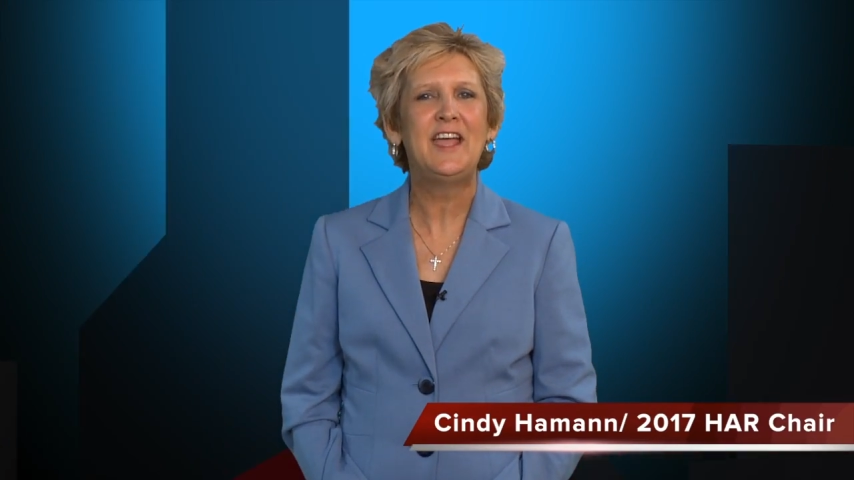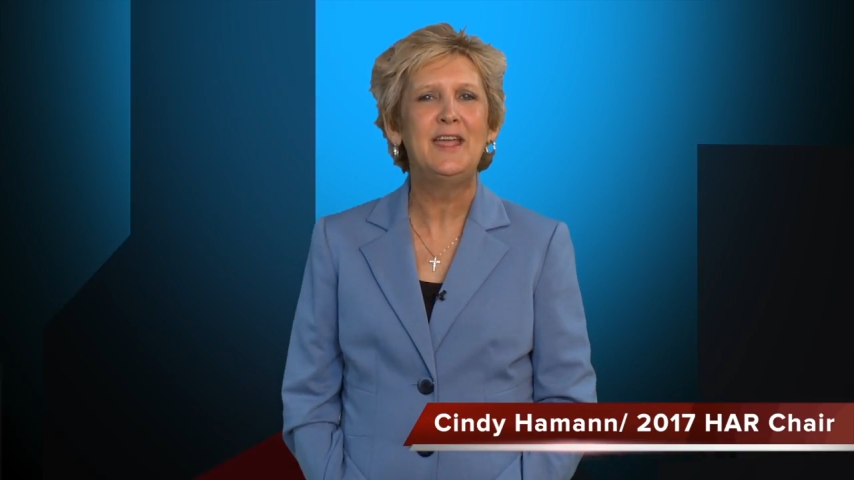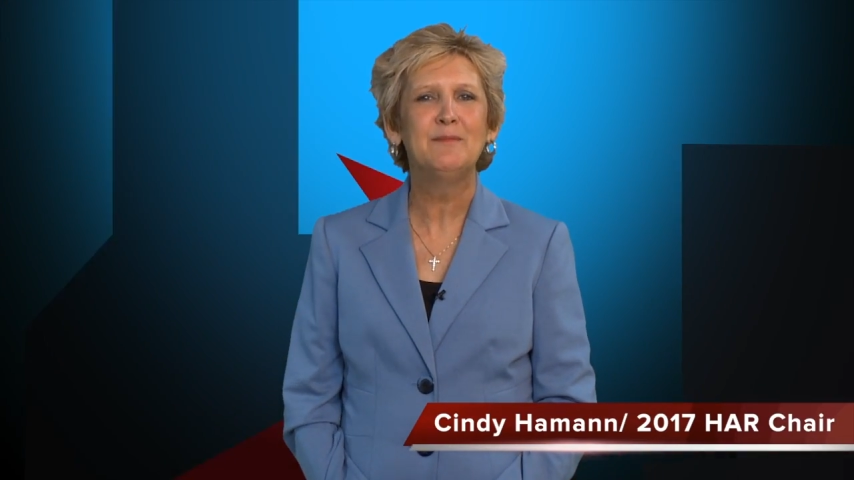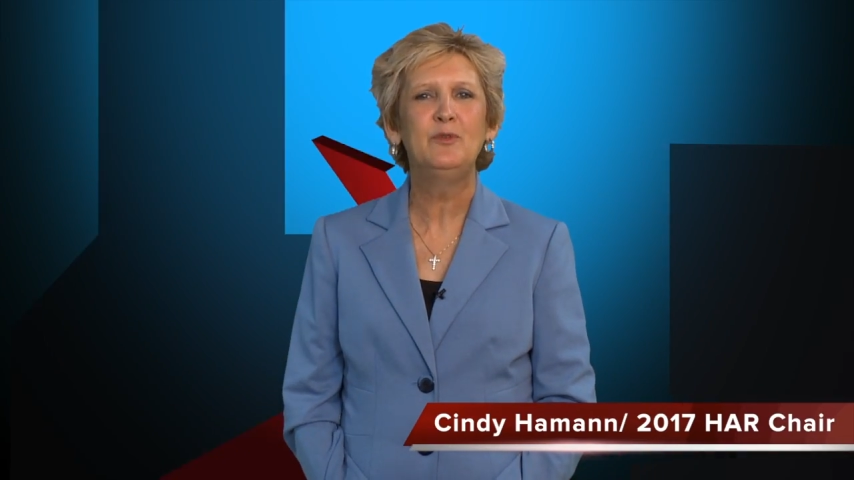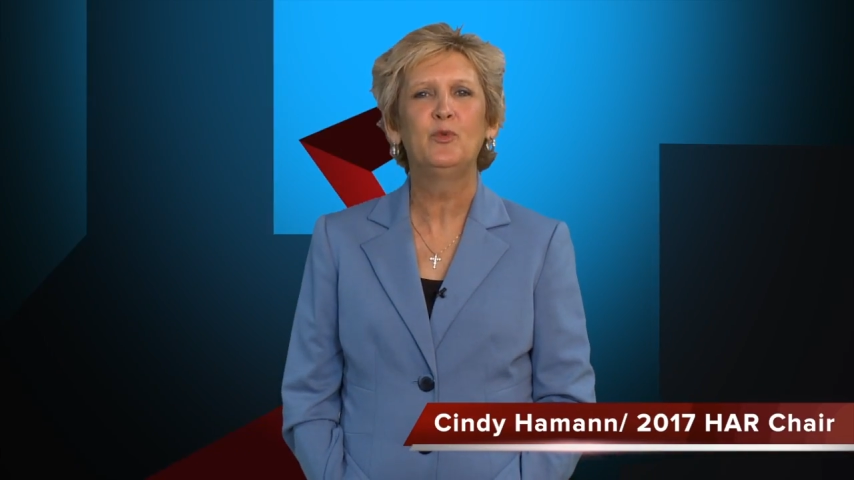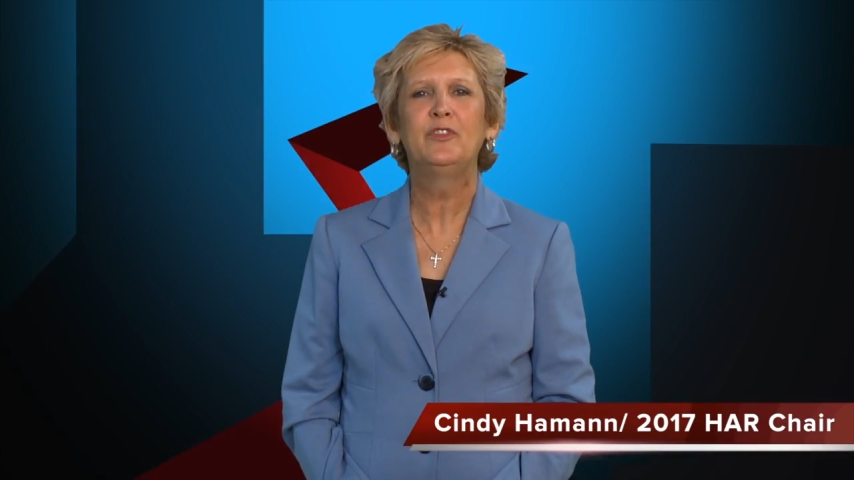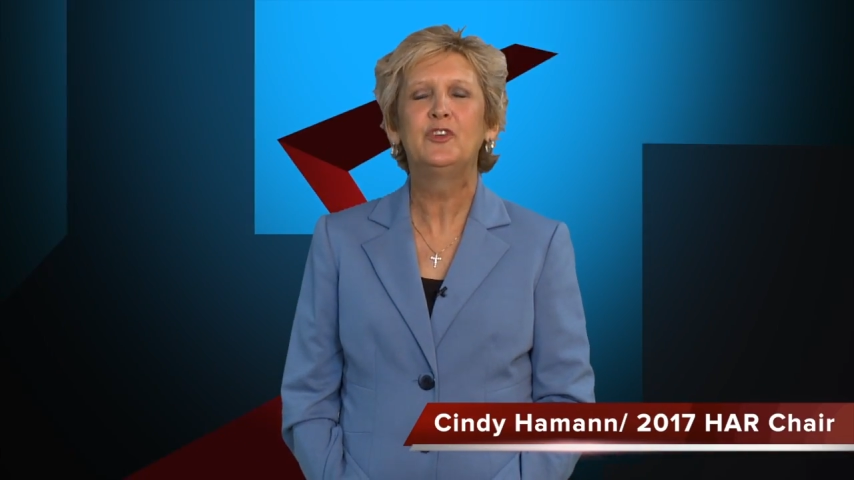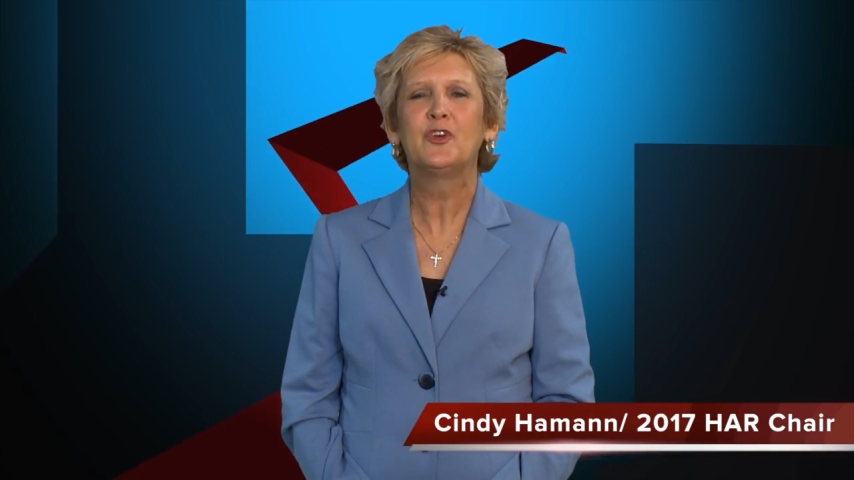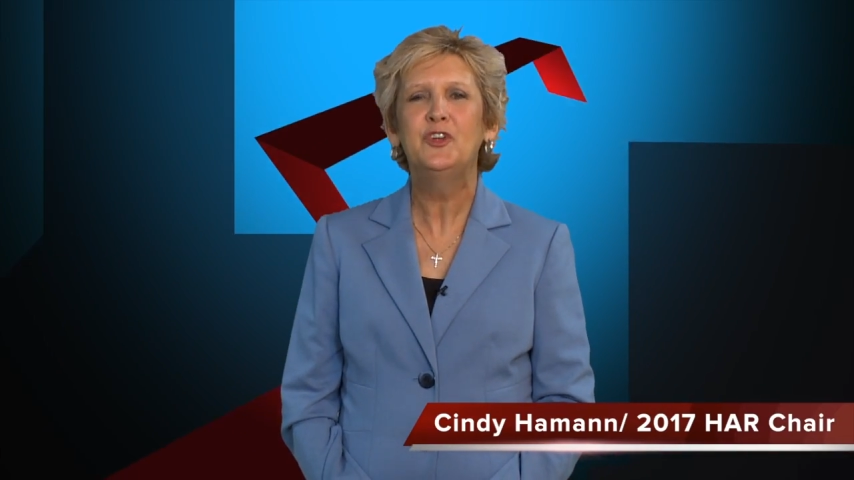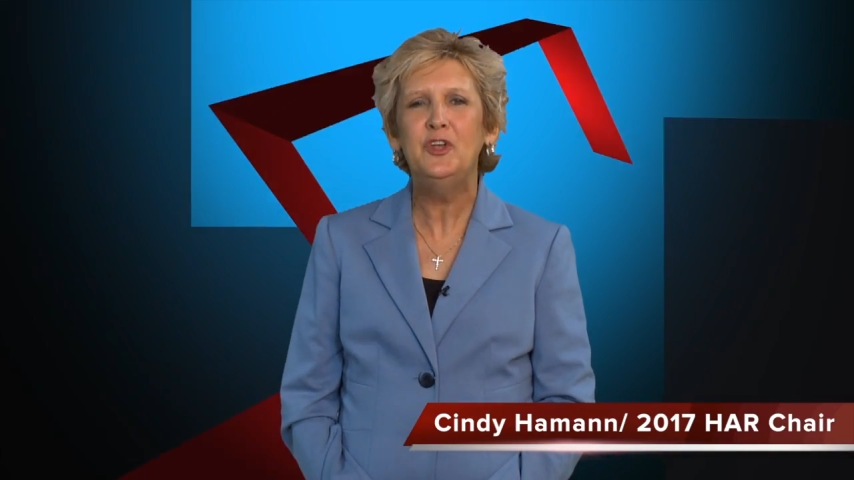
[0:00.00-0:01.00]
Hamann with
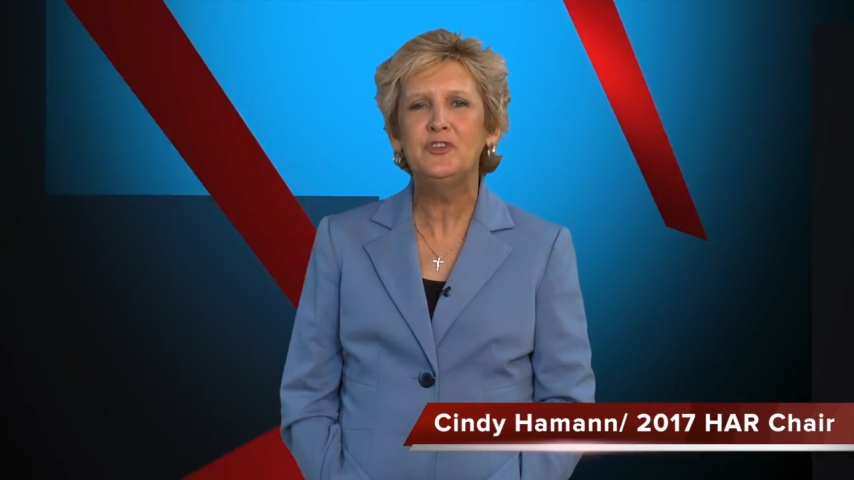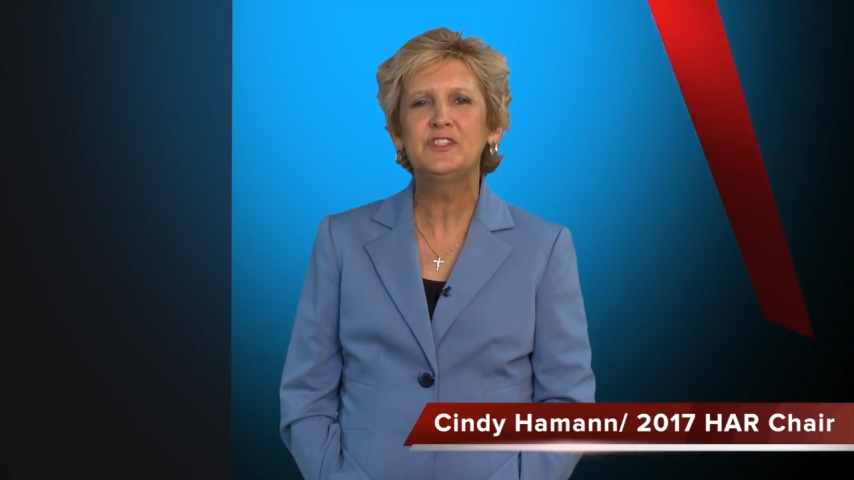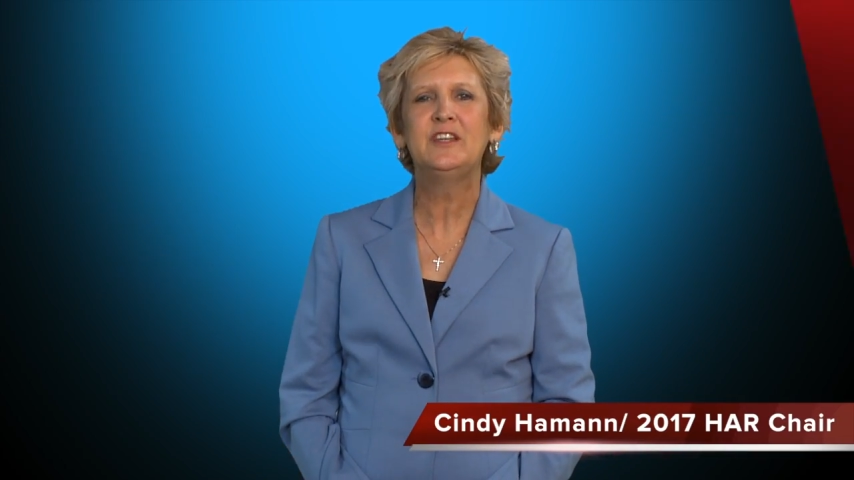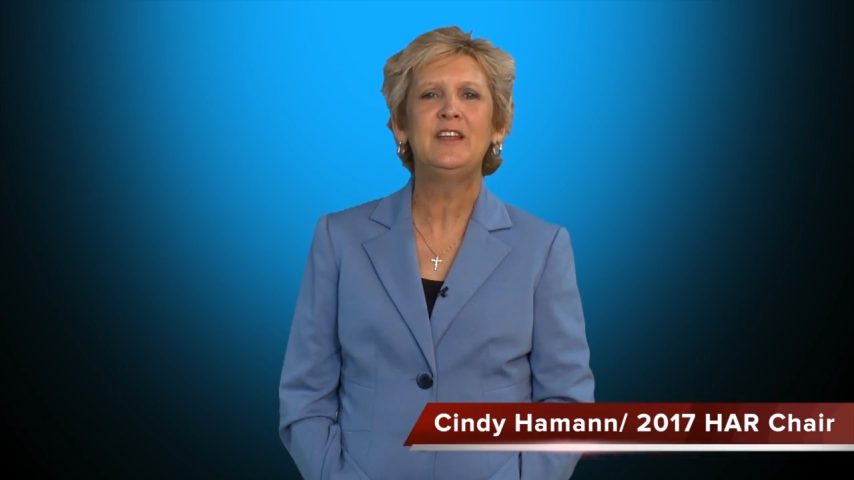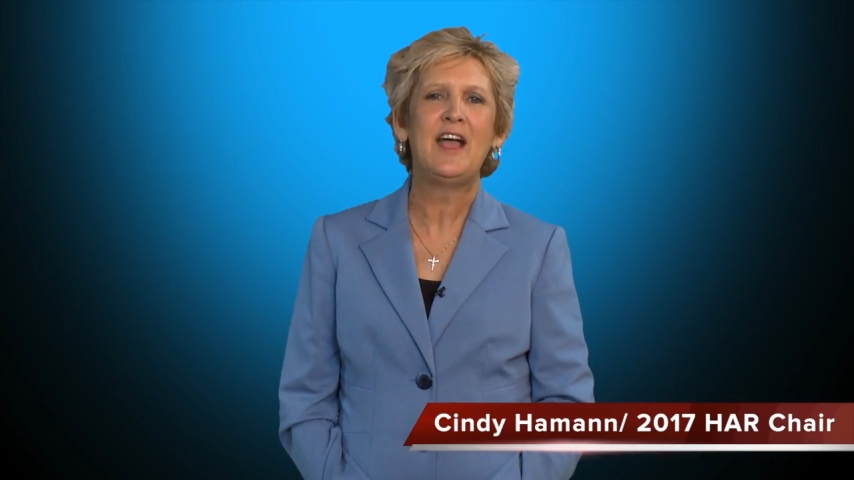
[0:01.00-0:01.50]
your Houston